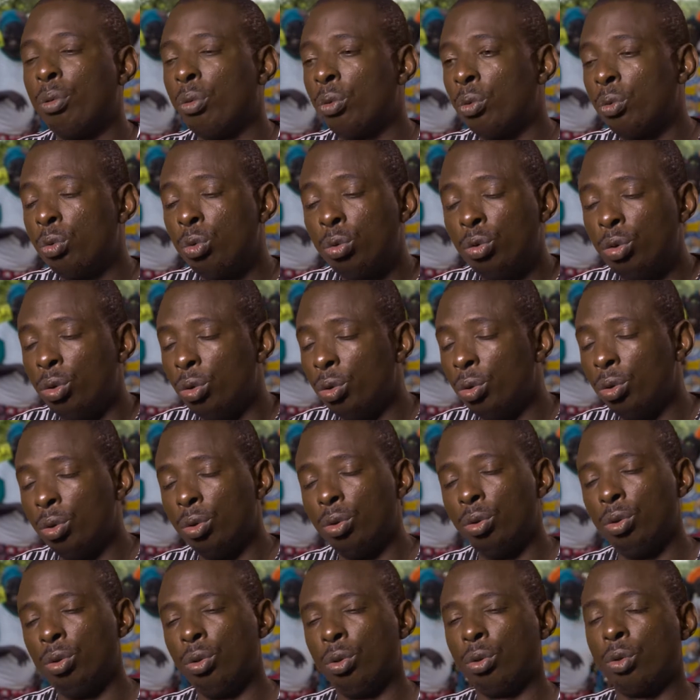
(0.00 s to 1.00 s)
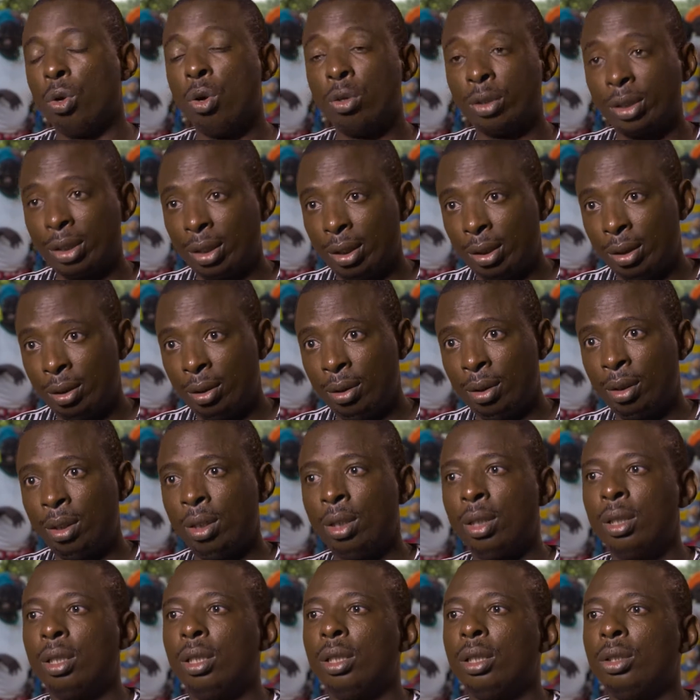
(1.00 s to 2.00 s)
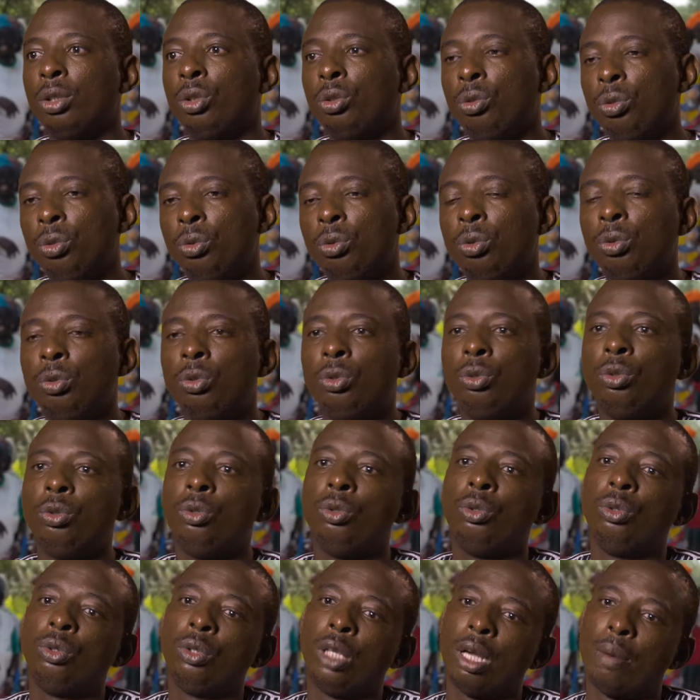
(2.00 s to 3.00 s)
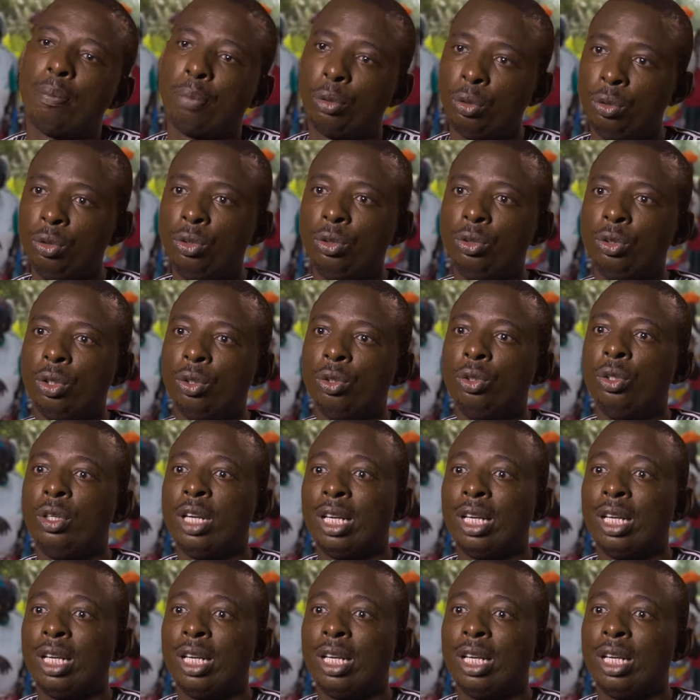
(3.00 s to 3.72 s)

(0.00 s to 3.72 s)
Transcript: When the RECOLTE project started, there were many constraints,